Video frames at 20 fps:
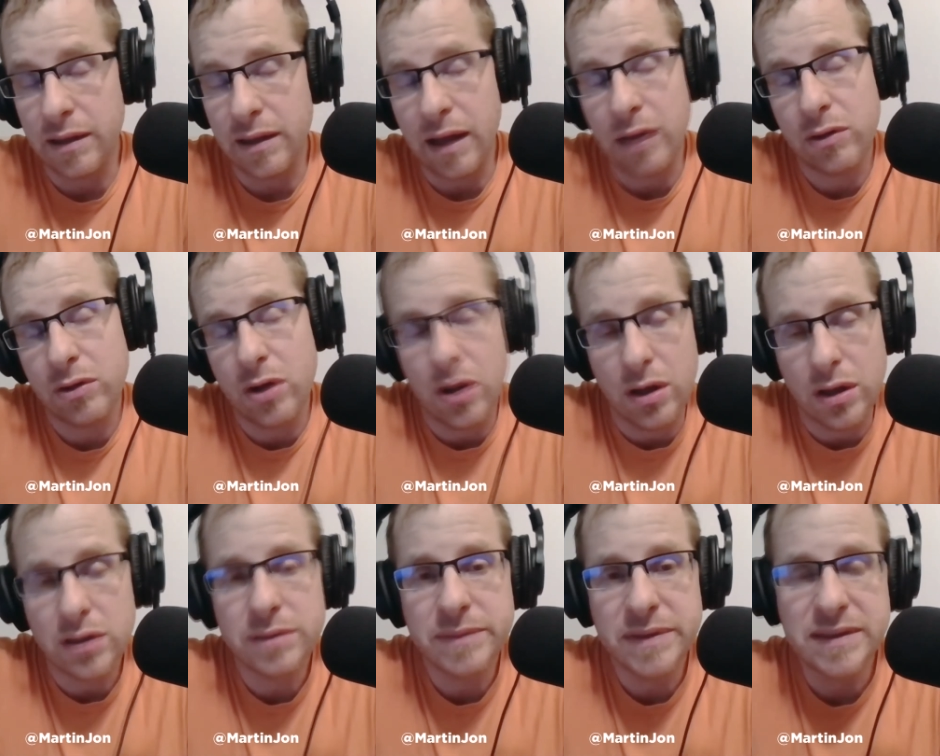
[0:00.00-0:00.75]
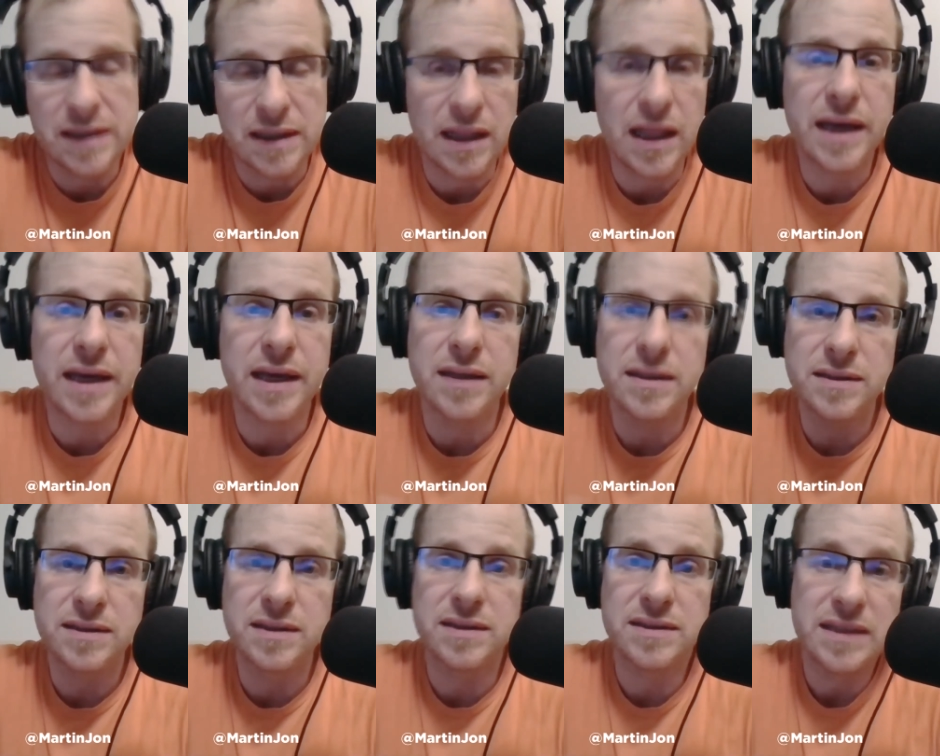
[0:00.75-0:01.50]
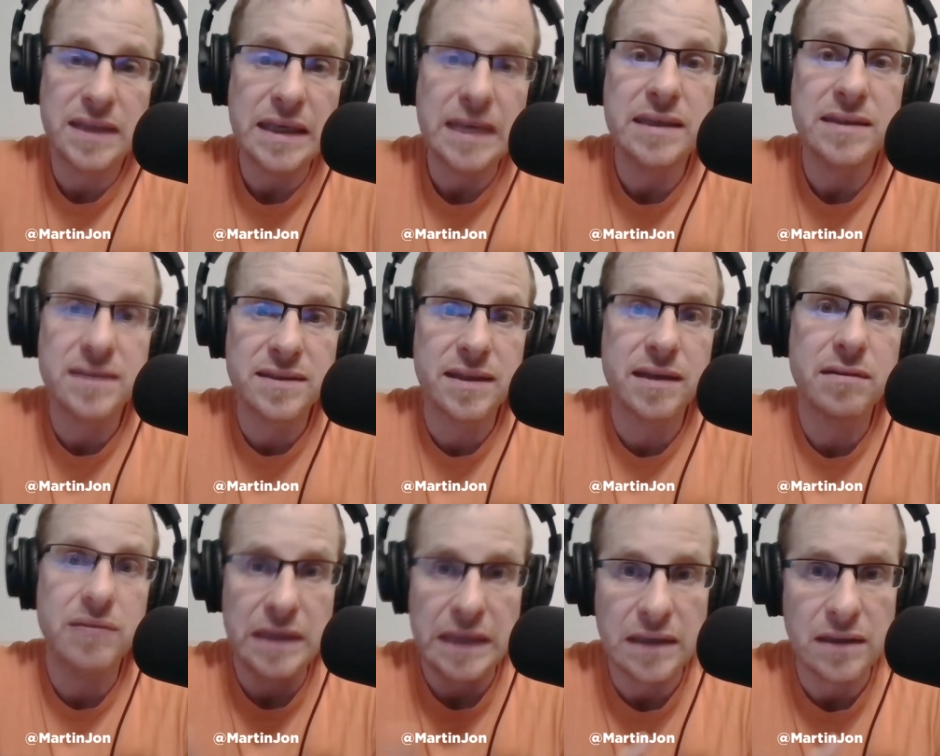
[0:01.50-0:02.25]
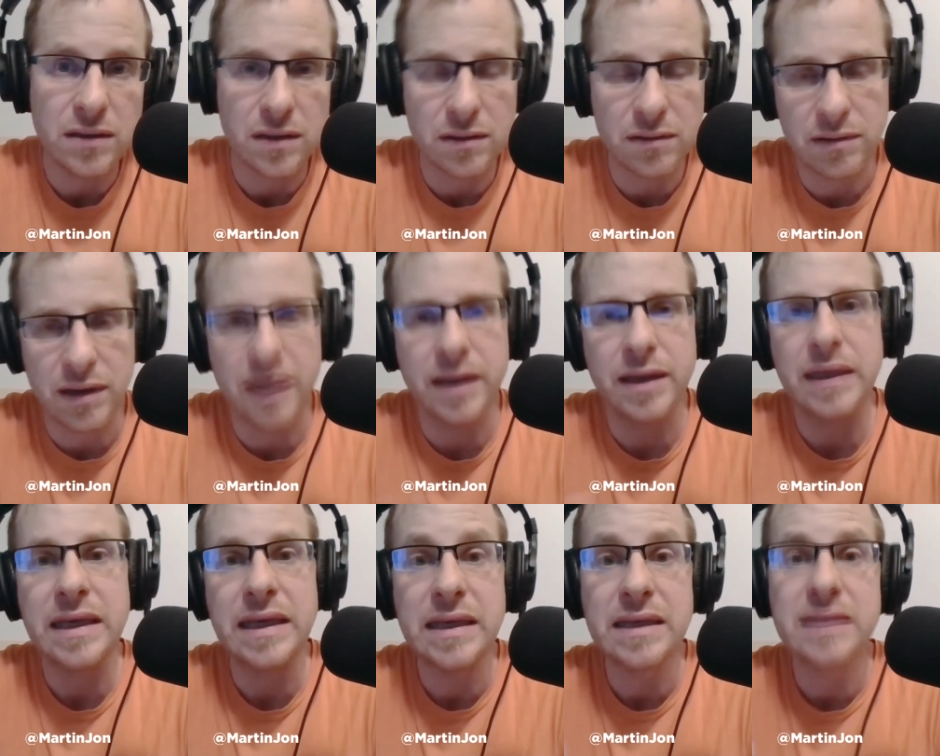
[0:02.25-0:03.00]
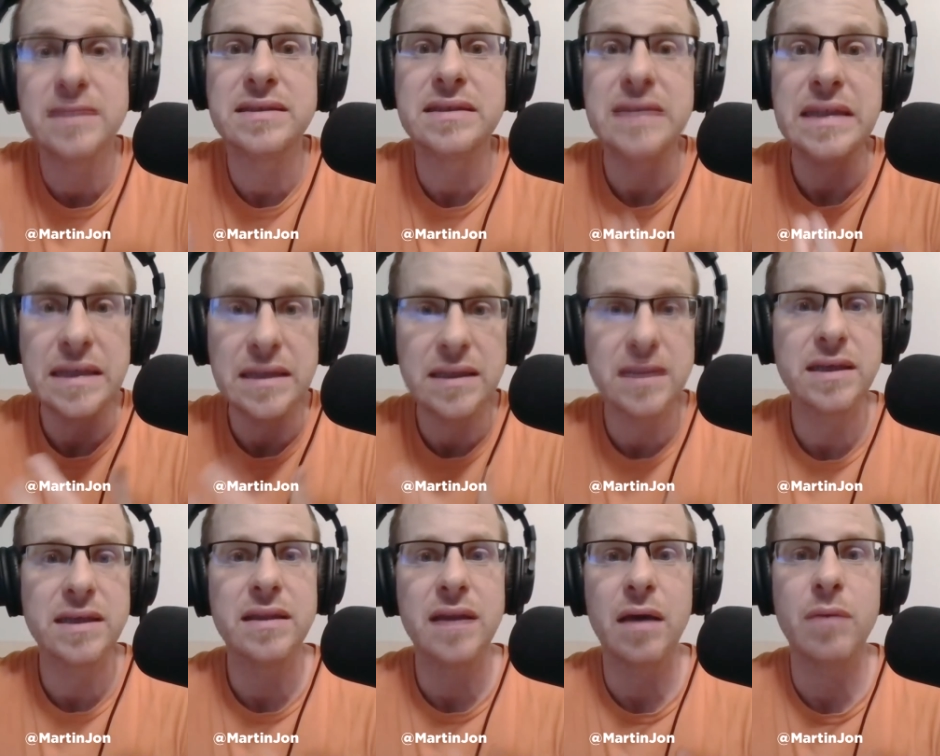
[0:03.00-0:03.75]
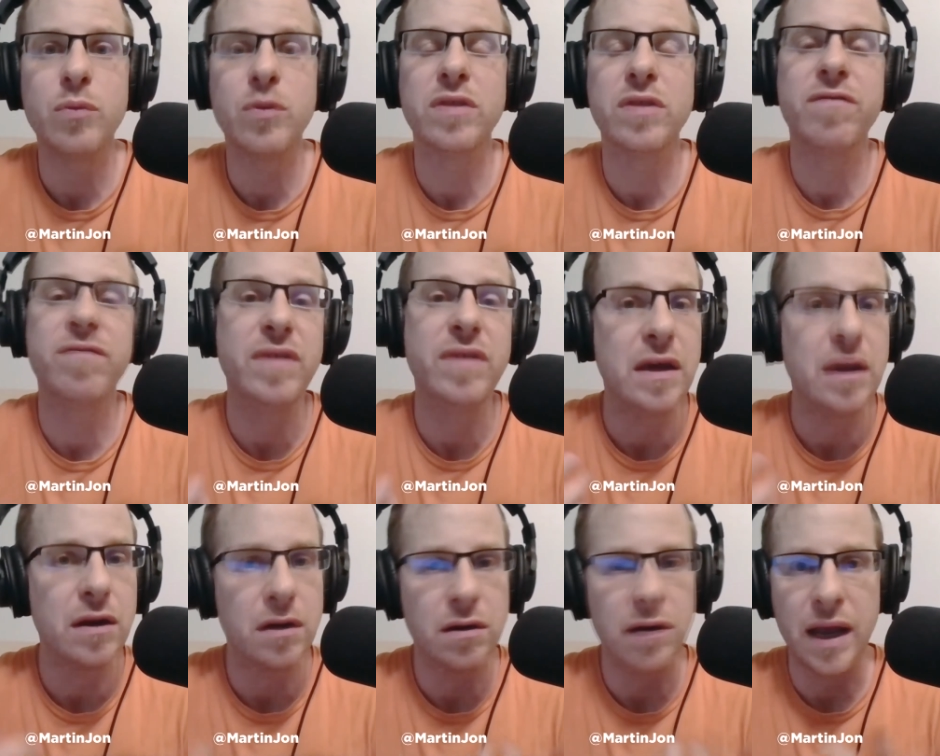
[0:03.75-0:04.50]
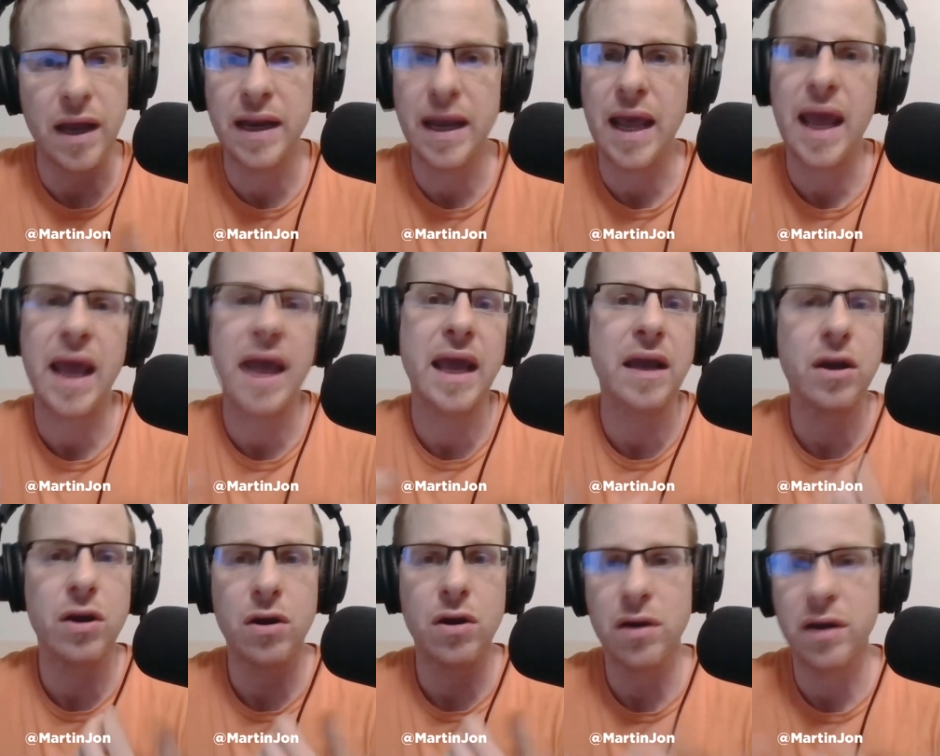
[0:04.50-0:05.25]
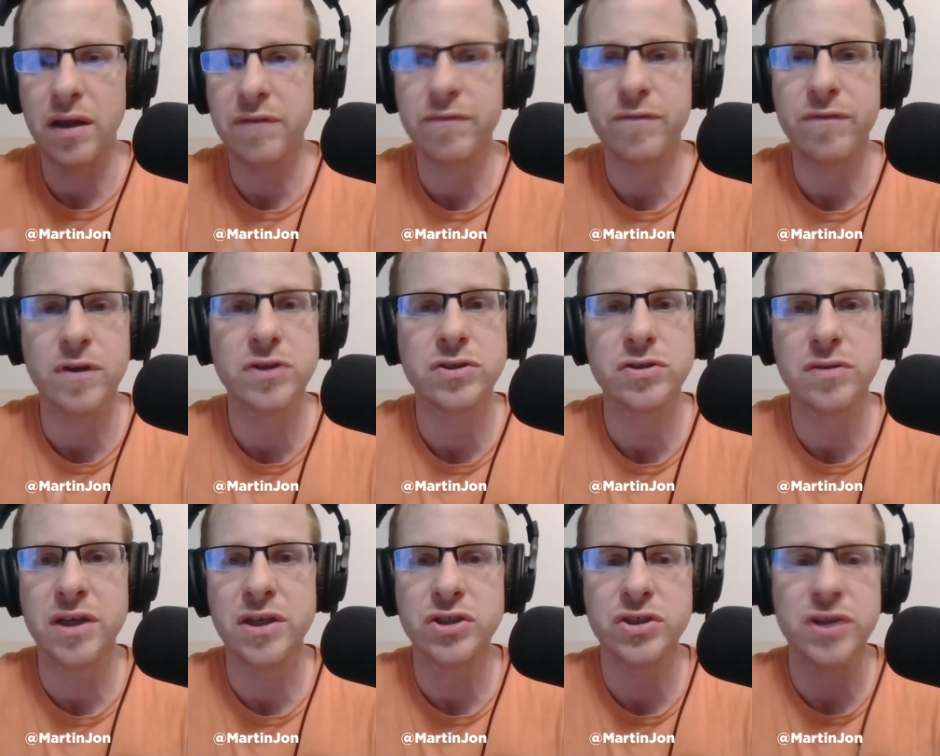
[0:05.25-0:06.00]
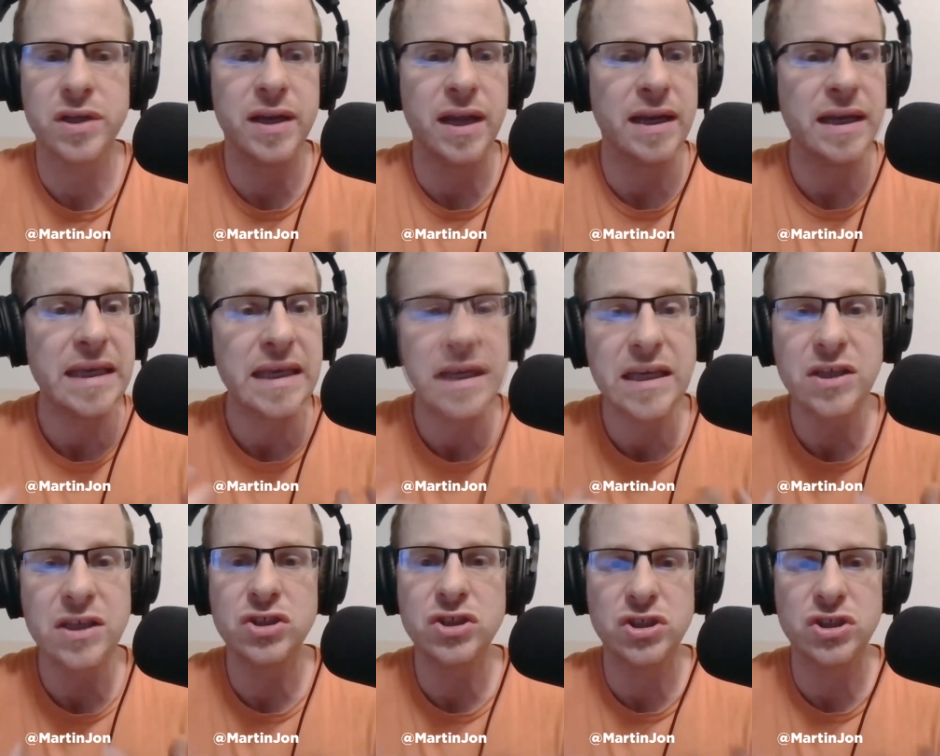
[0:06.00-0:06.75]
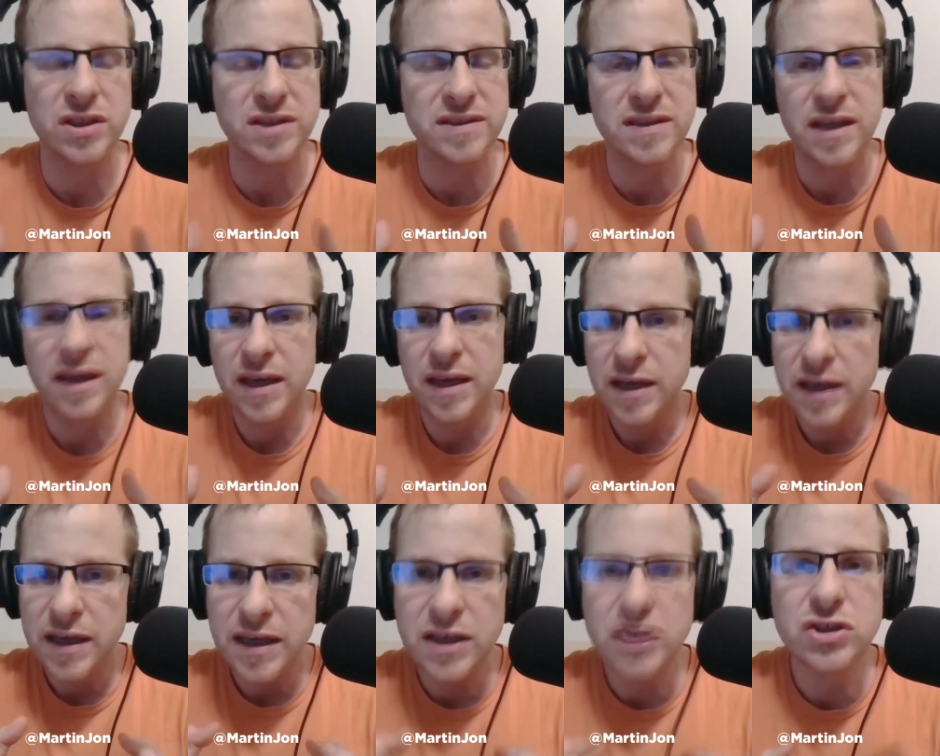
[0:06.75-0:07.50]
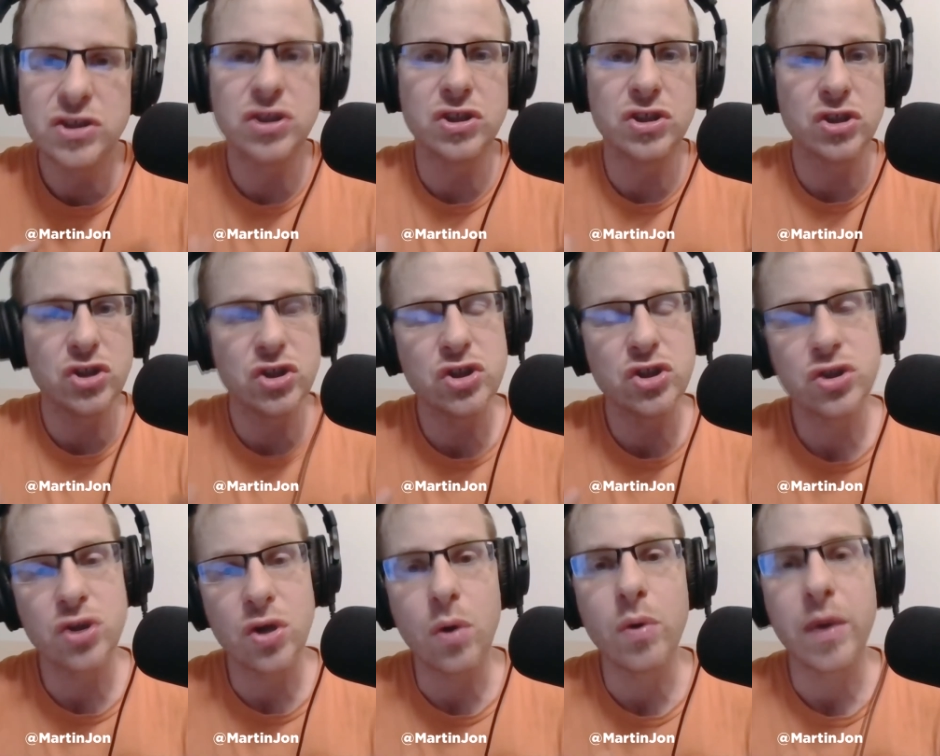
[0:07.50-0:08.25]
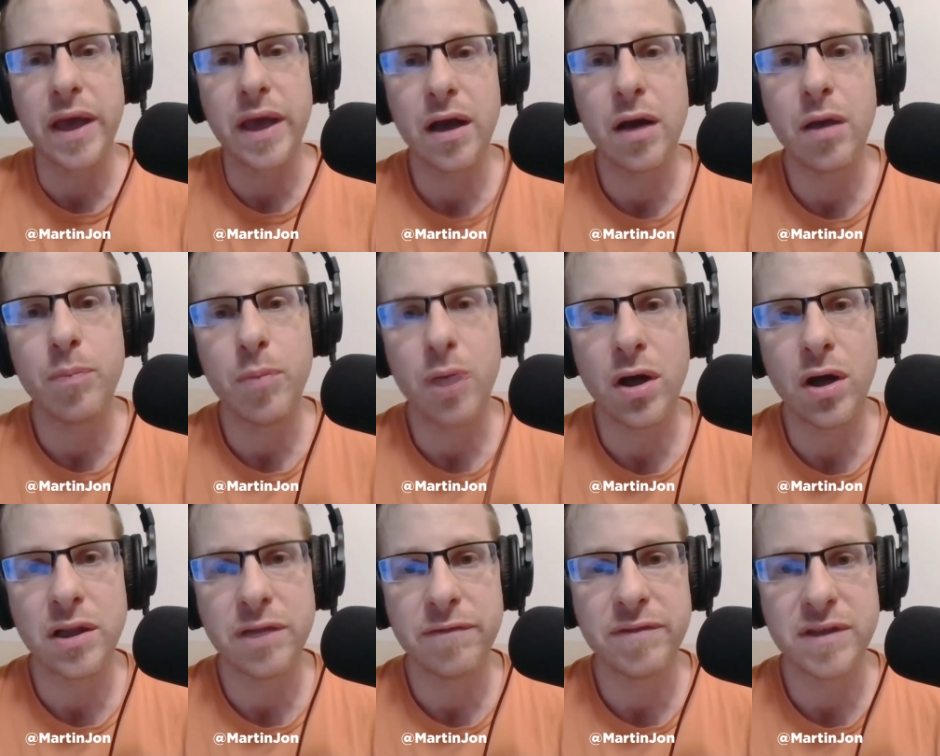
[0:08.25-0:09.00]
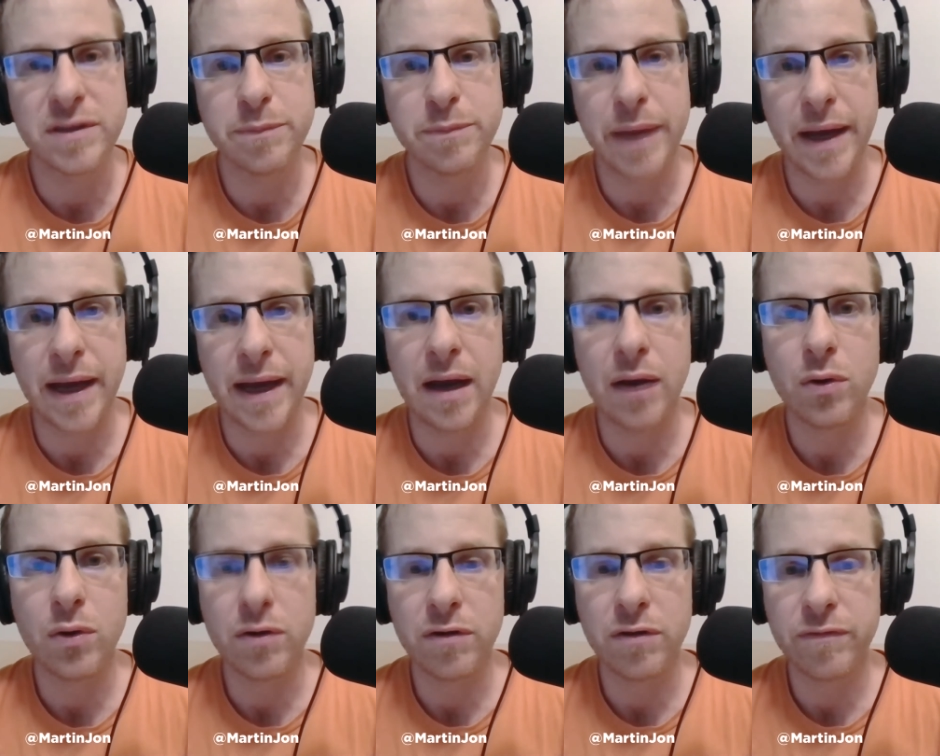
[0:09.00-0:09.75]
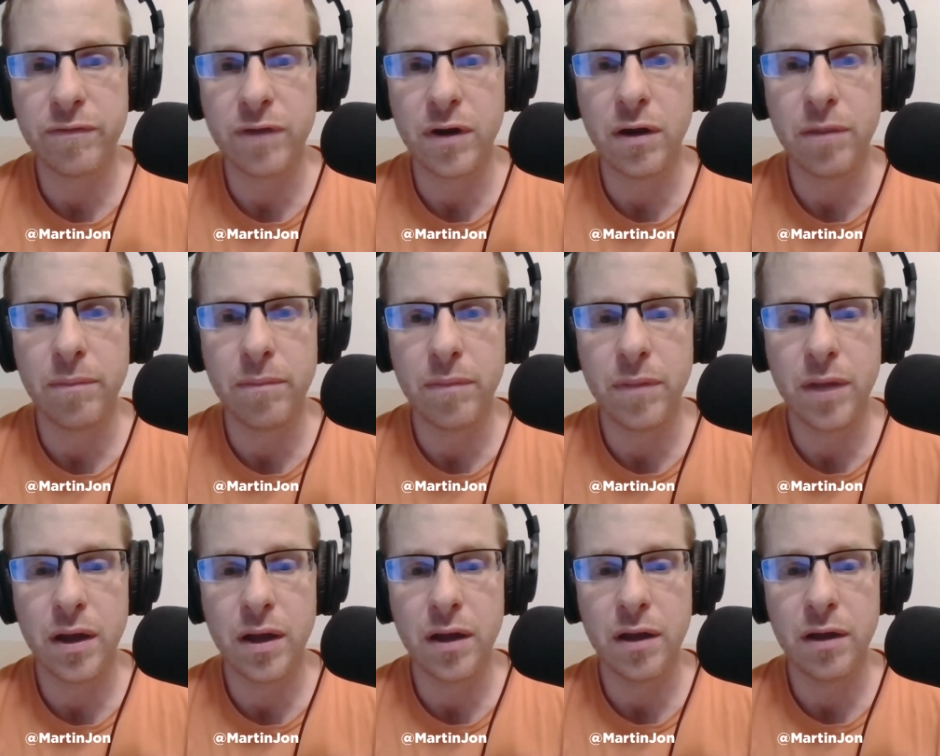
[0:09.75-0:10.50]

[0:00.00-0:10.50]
I'll call them his clients because he's their dealer, right? He is dealing them with fear and anger and frustration, and he's just soaking up all of this power from